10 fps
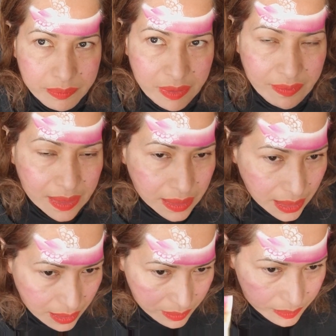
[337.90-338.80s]
Perfect.
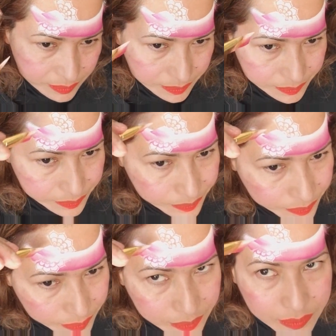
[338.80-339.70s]
There.
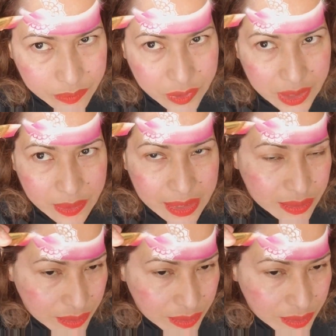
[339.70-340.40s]
I want you guys